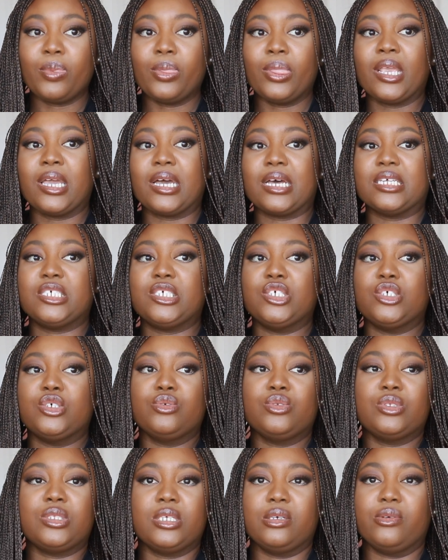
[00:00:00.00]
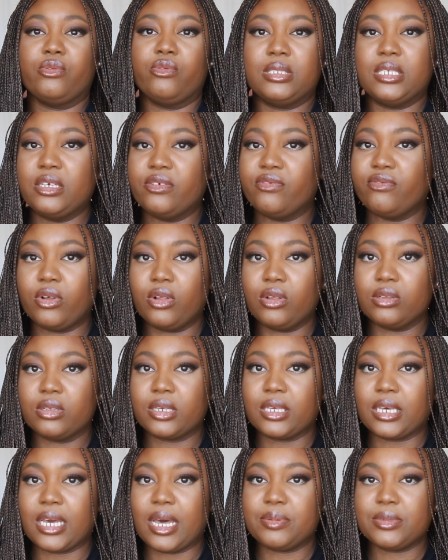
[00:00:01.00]
because she used the default
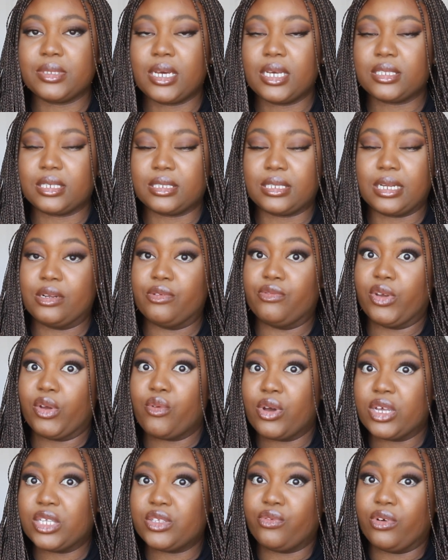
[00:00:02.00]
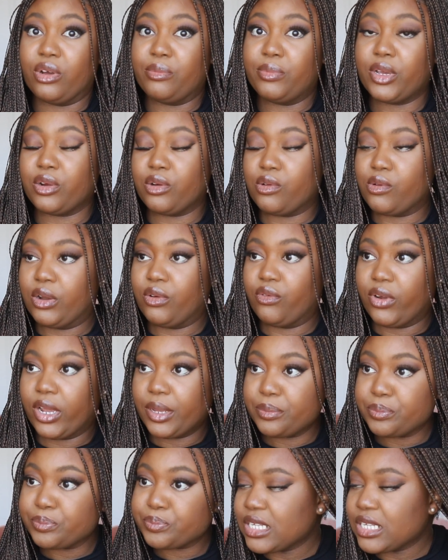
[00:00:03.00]
cap size because I didn't request for a bigger one, right?